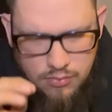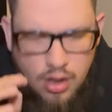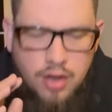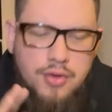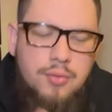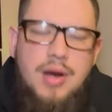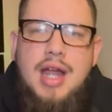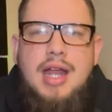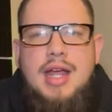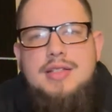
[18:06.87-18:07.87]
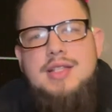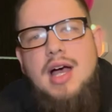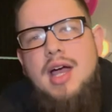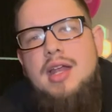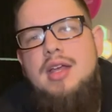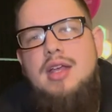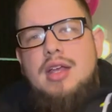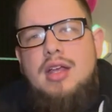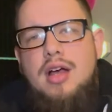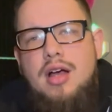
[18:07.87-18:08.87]
On the right hand side,
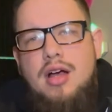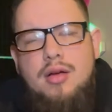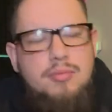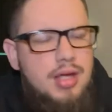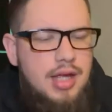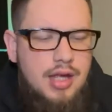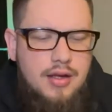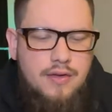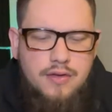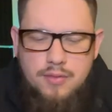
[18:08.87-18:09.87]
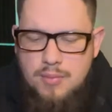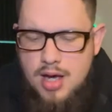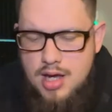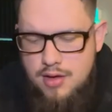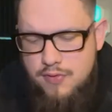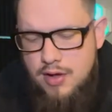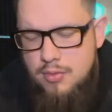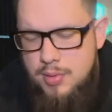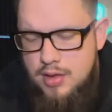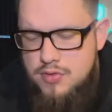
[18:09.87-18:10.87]
um, is my
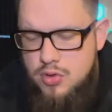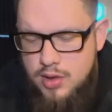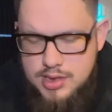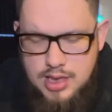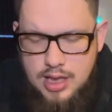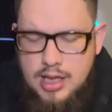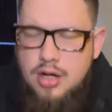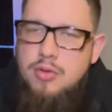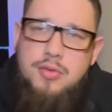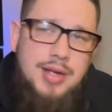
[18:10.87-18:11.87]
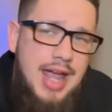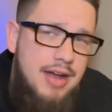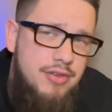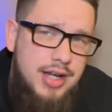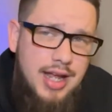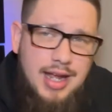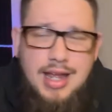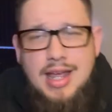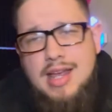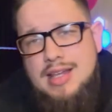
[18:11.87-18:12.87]
fountain pen of choice that I carry with me every
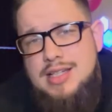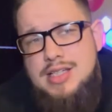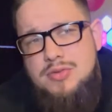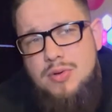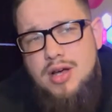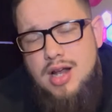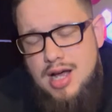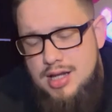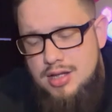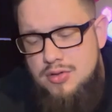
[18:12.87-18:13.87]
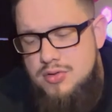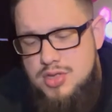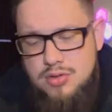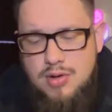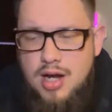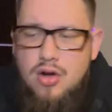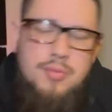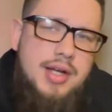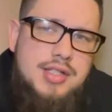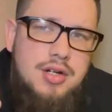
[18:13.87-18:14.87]
day. This is what I use to write all
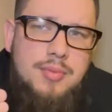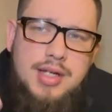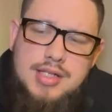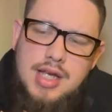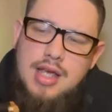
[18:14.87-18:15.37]
my sermons.